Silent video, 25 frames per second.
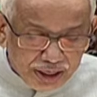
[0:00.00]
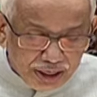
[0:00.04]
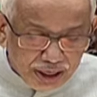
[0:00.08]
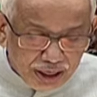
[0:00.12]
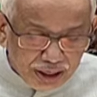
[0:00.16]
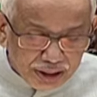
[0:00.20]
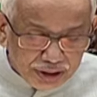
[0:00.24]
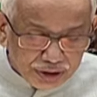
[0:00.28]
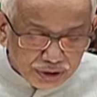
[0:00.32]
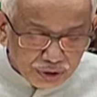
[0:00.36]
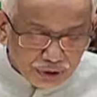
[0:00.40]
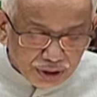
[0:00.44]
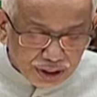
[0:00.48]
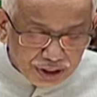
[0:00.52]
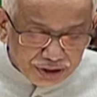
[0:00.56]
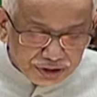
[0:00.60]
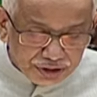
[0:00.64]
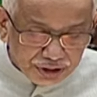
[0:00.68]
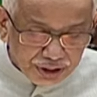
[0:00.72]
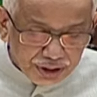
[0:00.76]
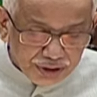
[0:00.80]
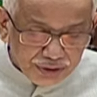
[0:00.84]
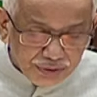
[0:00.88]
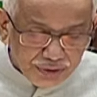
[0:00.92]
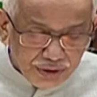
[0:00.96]

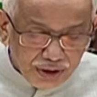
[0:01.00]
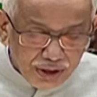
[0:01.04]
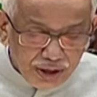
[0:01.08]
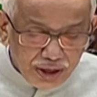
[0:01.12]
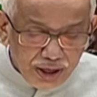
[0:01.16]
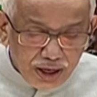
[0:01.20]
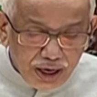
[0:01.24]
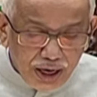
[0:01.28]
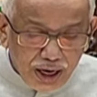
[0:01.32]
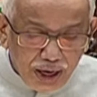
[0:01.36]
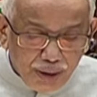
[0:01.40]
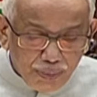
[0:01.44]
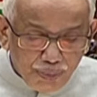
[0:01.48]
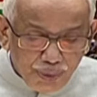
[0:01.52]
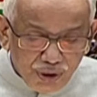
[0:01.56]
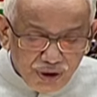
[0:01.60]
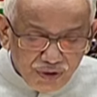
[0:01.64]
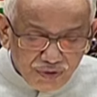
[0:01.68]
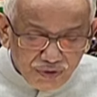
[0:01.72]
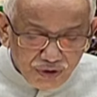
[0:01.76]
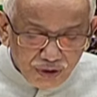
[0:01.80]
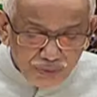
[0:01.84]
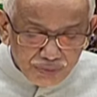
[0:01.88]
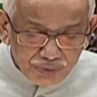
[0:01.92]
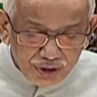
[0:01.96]
Education. Apart
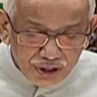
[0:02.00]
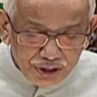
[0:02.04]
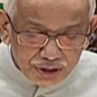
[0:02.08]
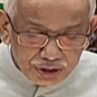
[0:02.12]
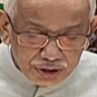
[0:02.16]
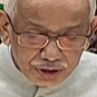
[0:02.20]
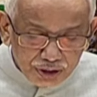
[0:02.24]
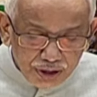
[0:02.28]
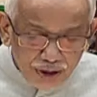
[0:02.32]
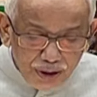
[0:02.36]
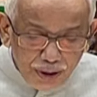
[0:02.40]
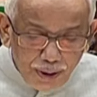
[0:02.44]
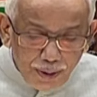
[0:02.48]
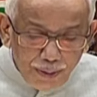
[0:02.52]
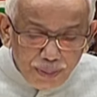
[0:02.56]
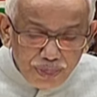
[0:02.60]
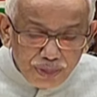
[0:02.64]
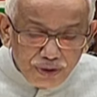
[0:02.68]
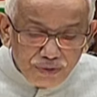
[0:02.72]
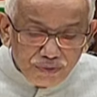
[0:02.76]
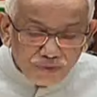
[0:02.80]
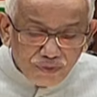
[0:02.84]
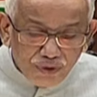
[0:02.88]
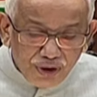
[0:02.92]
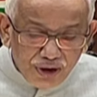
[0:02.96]
from these,
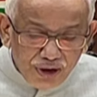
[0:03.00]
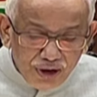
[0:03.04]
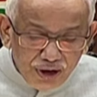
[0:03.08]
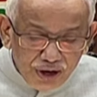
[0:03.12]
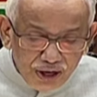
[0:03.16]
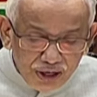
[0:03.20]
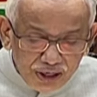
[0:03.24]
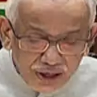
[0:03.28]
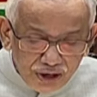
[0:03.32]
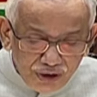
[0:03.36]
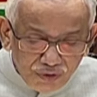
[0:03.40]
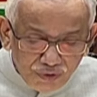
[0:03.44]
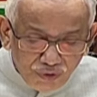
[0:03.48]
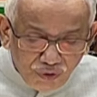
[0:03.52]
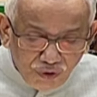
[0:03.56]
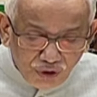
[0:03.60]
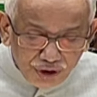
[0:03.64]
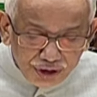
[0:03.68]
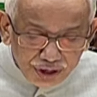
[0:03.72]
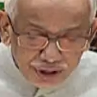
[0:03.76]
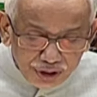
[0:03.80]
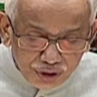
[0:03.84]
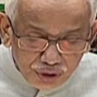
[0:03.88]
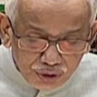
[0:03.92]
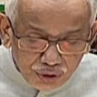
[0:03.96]

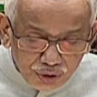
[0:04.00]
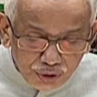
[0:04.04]
542